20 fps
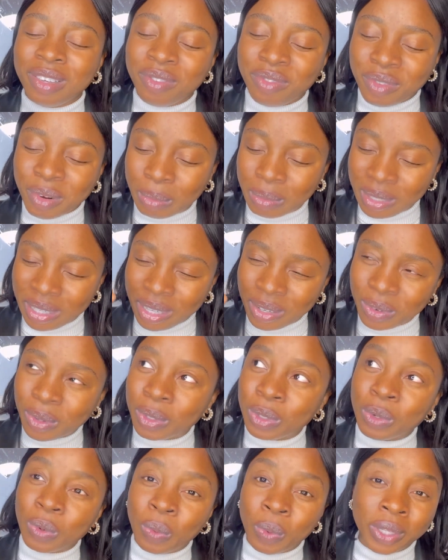from 0
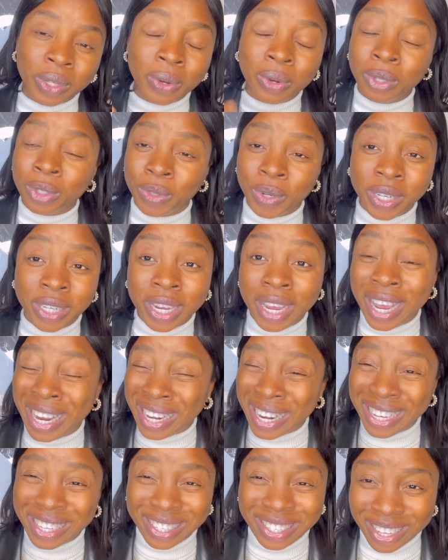to 100
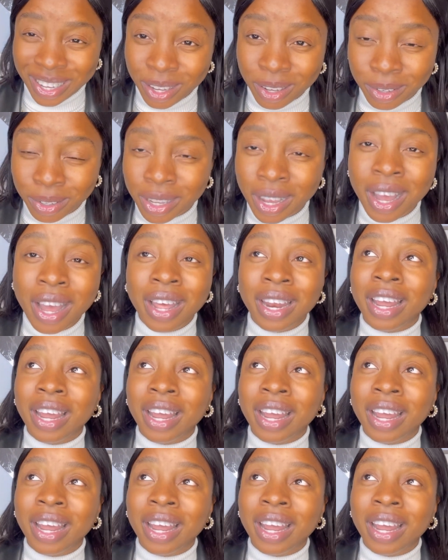in a second.